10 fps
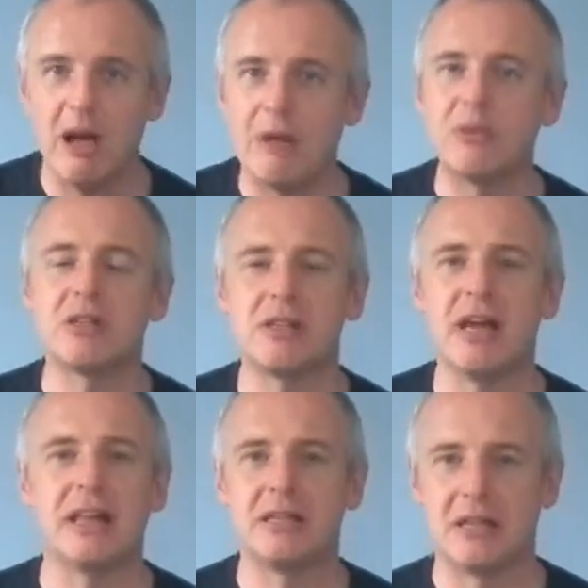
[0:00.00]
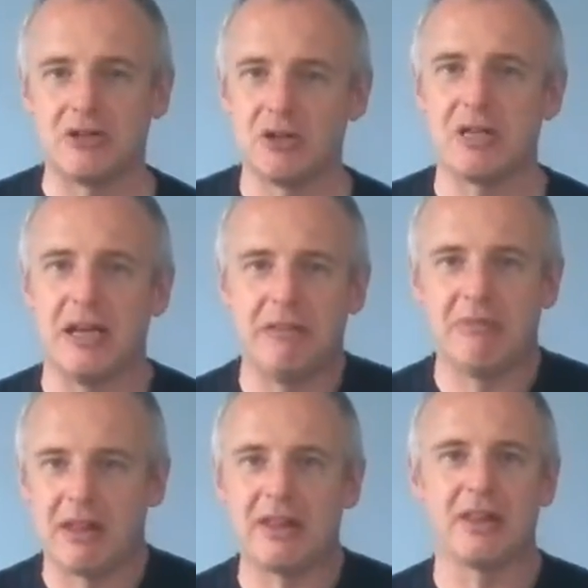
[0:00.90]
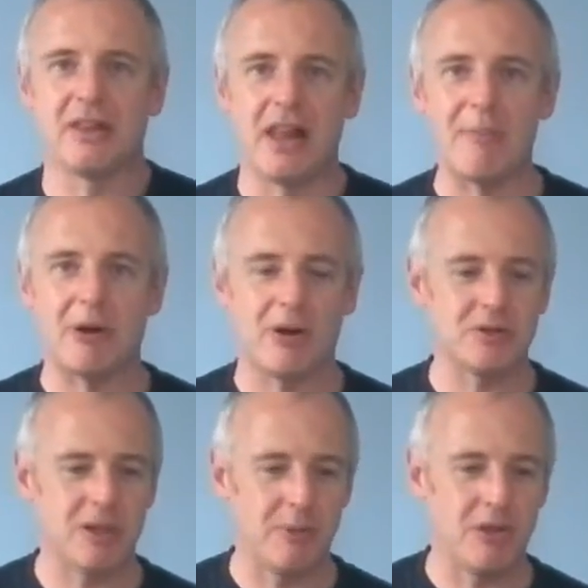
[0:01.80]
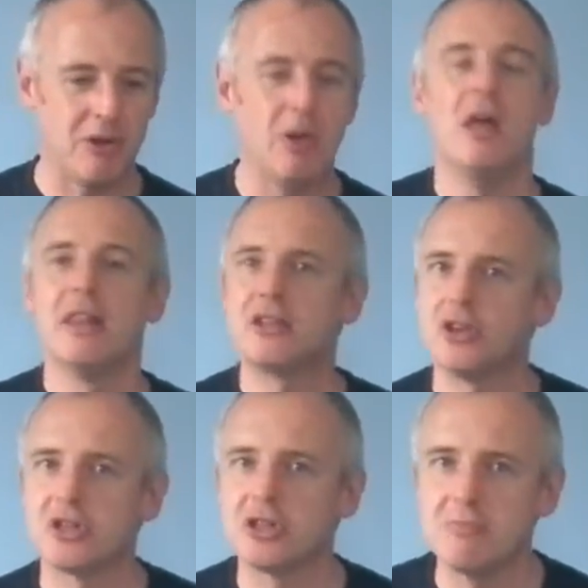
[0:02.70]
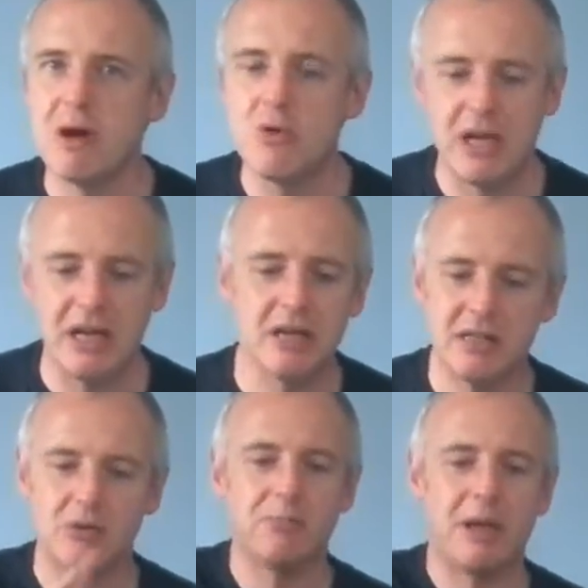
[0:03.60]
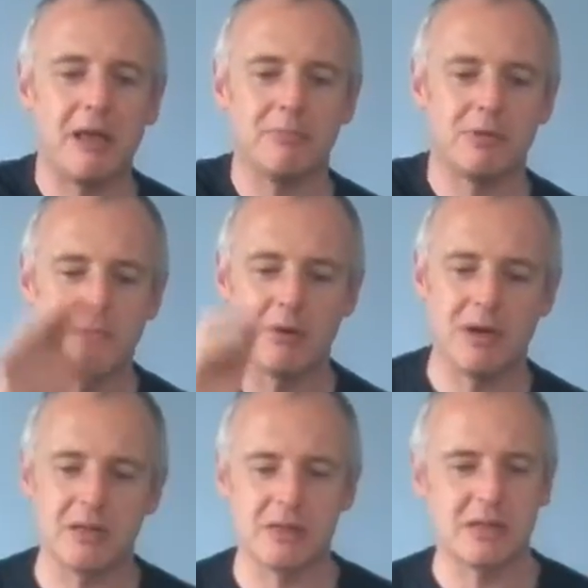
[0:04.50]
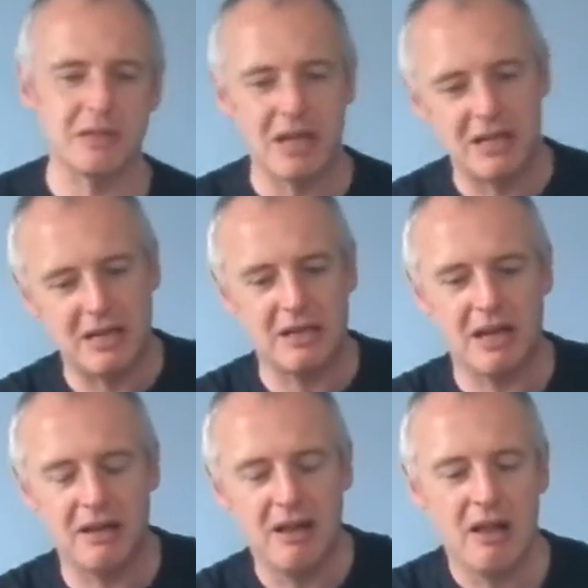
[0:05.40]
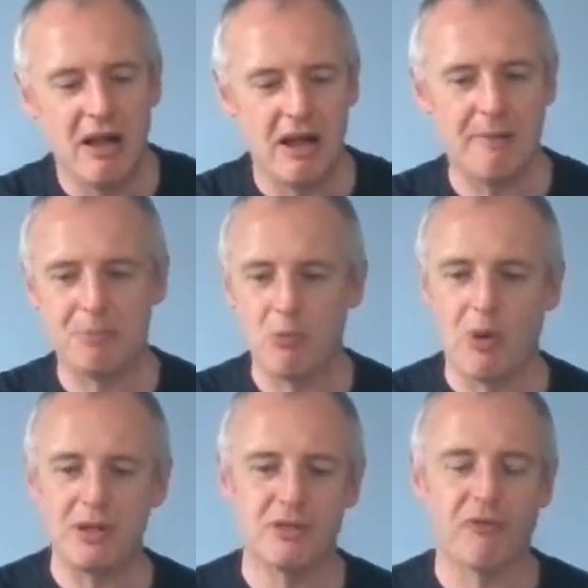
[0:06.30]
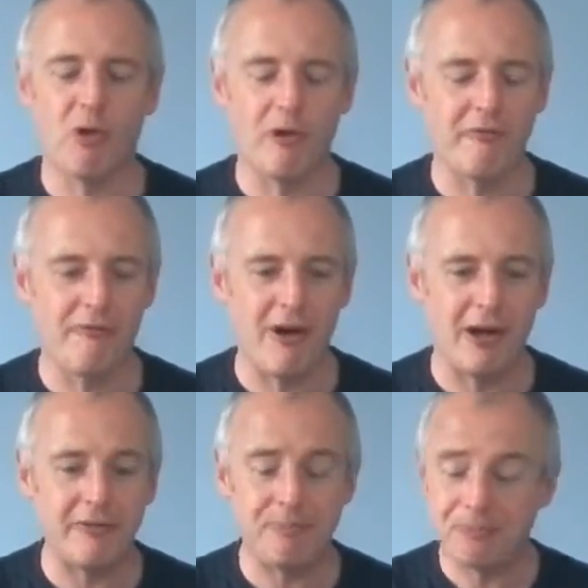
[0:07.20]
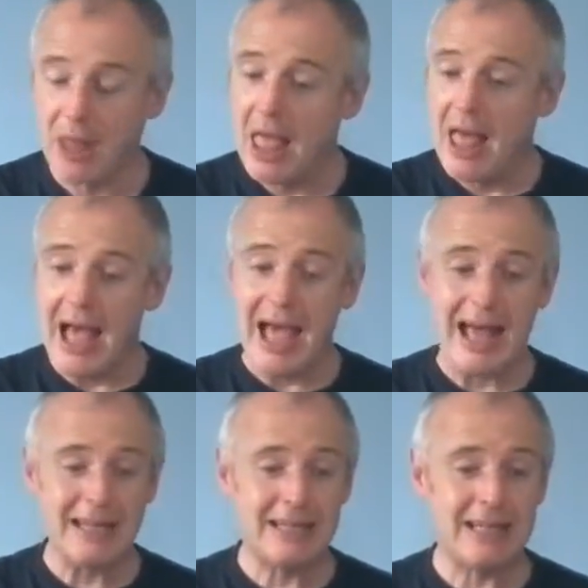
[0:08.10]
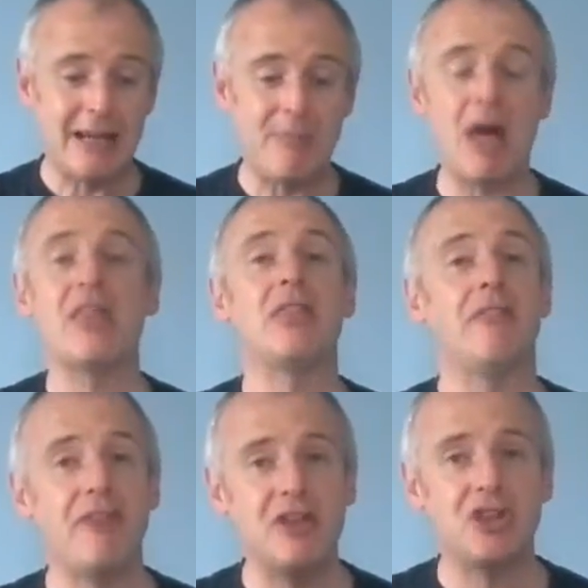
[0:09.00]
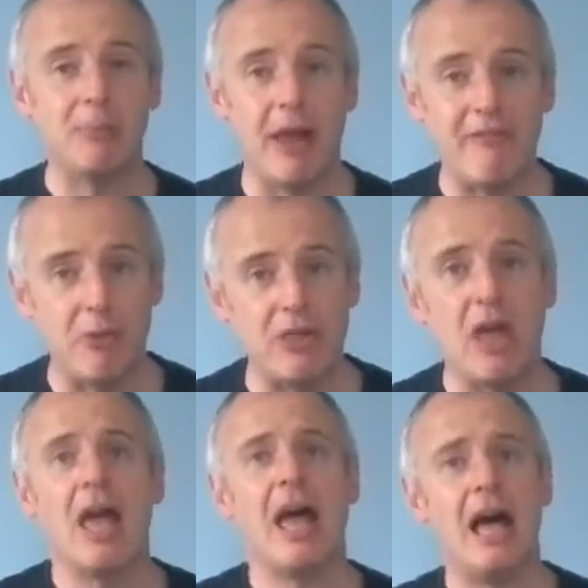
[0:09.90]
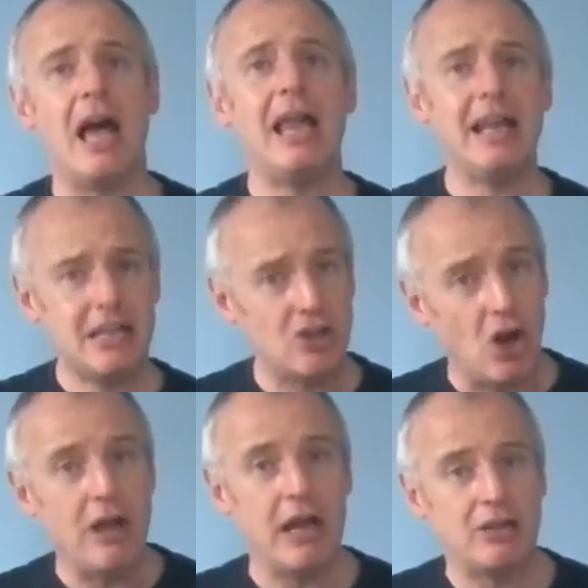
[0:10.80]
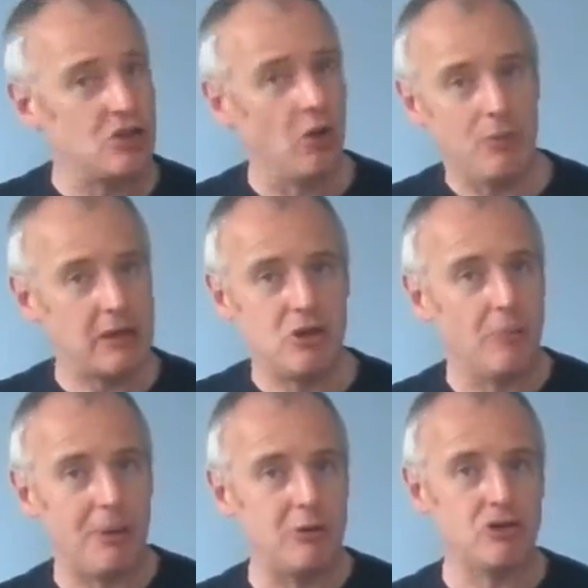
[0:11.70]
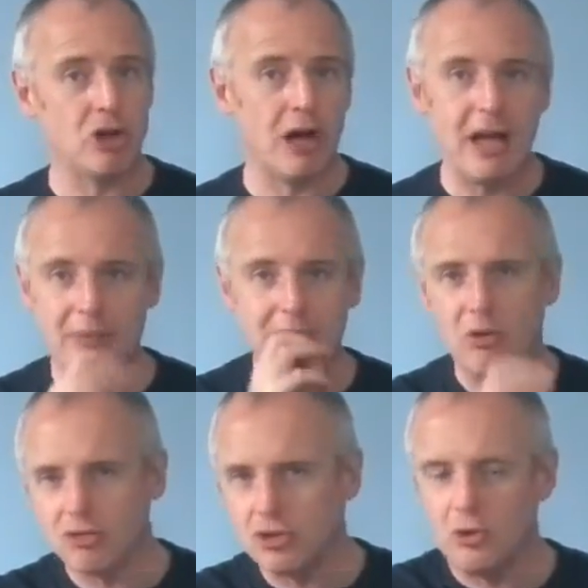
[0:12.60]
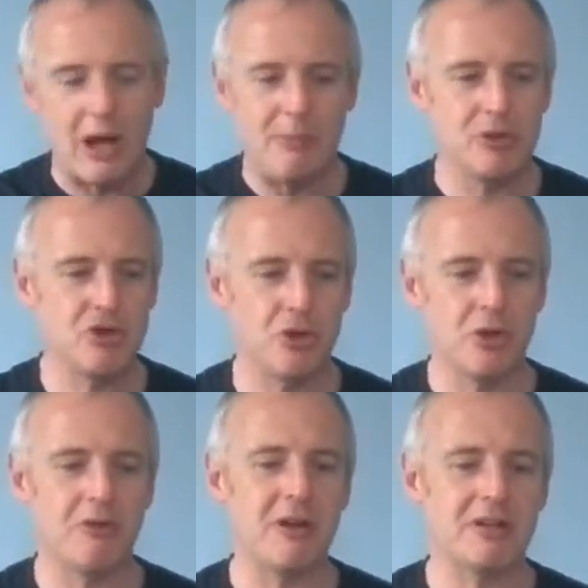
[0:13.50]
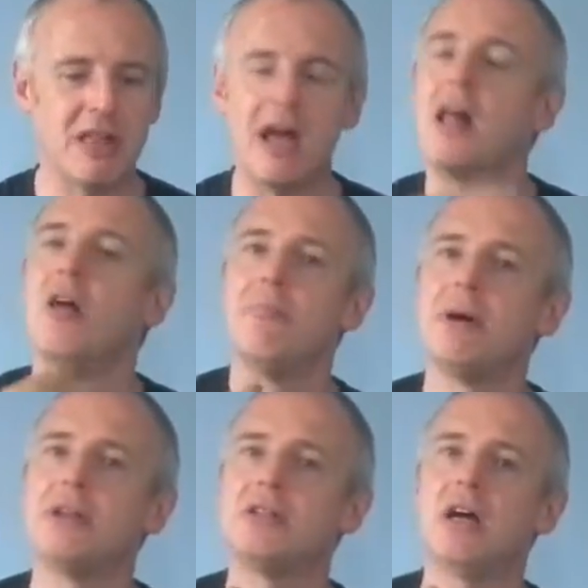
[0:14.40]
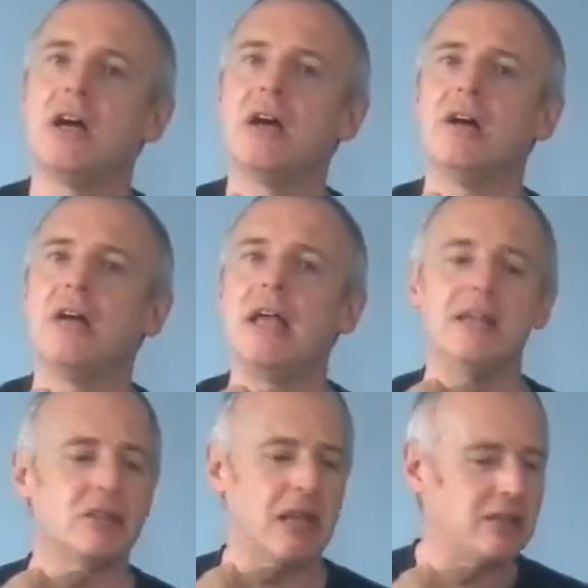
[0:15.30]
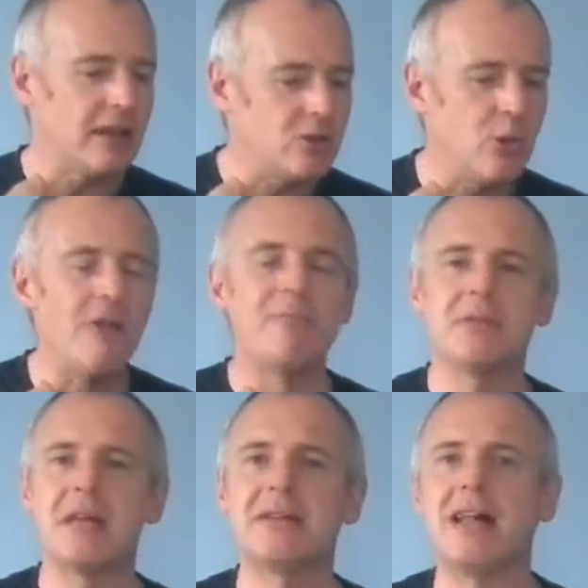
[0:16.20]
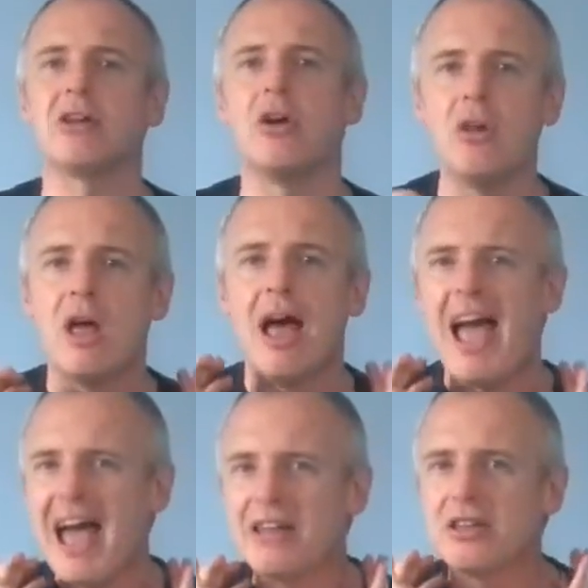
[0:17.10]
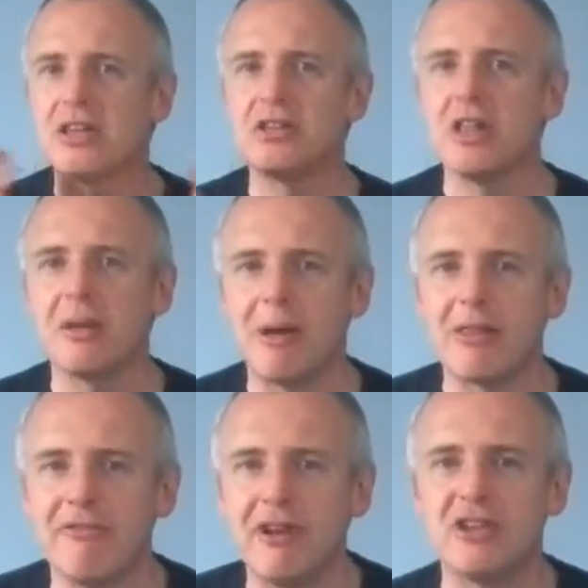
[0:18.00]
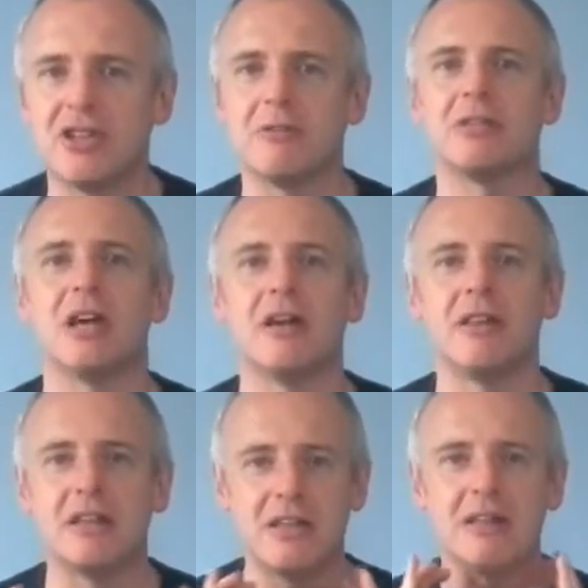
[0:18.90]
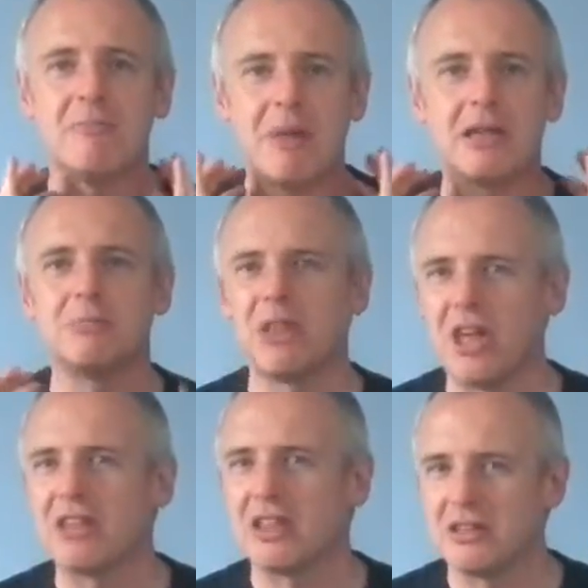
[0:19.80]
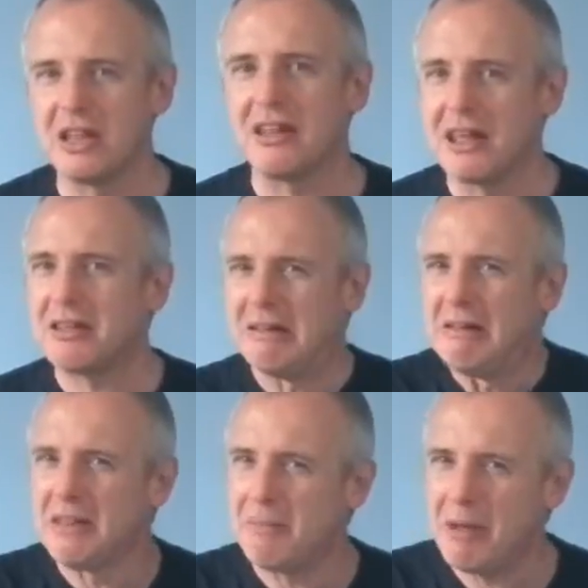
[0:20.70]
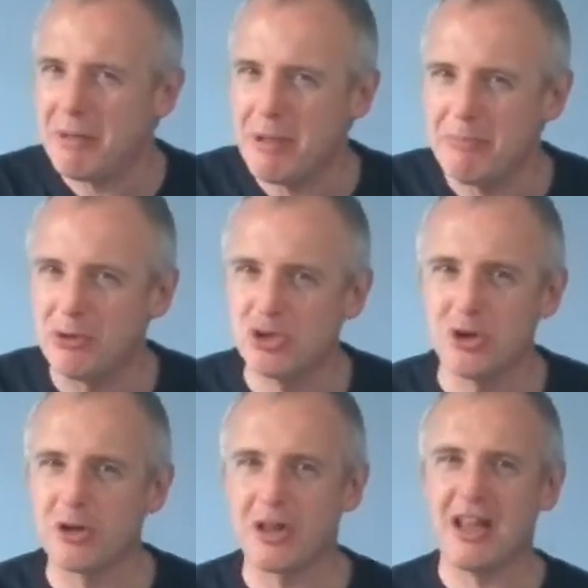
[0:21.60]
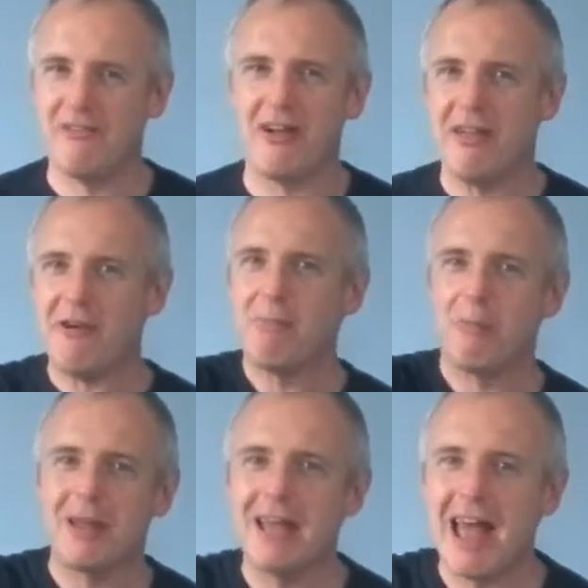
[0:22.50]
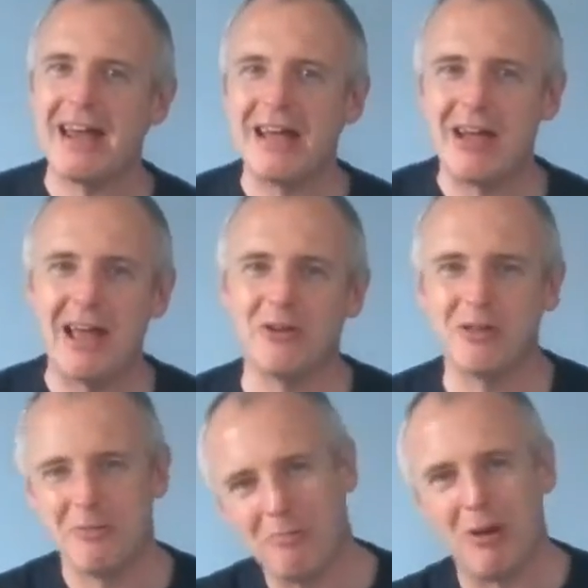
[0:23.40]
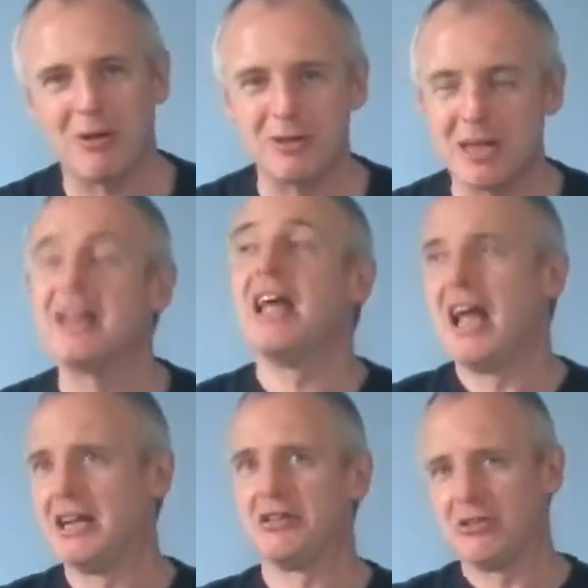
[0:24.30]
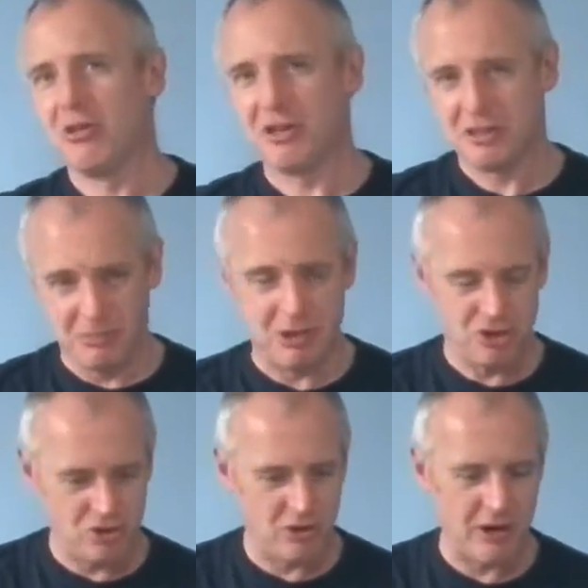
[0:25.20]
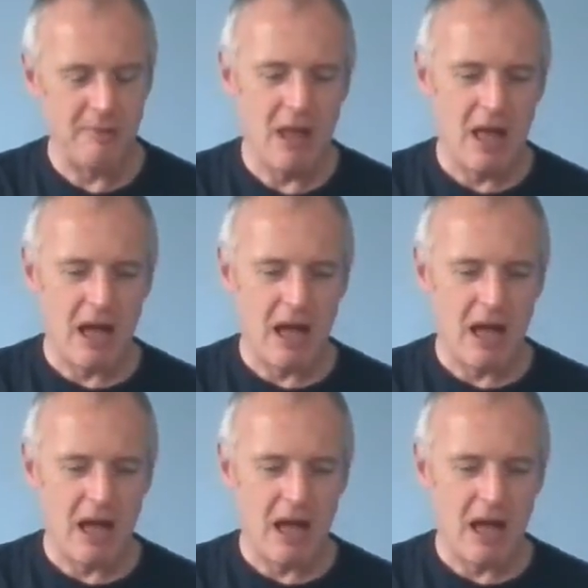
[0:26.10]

uh, with the slightly citrusy, the, the, lemongrass coming through. It's got a smokiness. I was picking up smokiness, as I said, in uh, um, wines four and five and um, and then the finish I'm left with uh, it is uh, it's not it's not bone dry. I'm not sure how much sugar there is there, but uh, it's it's like 12% alcohol. And there's something about the finish that uh, that, that, that, makes me think that there, there, there might be a bit more sugar than if I if I put my head out head on the block and said it has got this much sugar.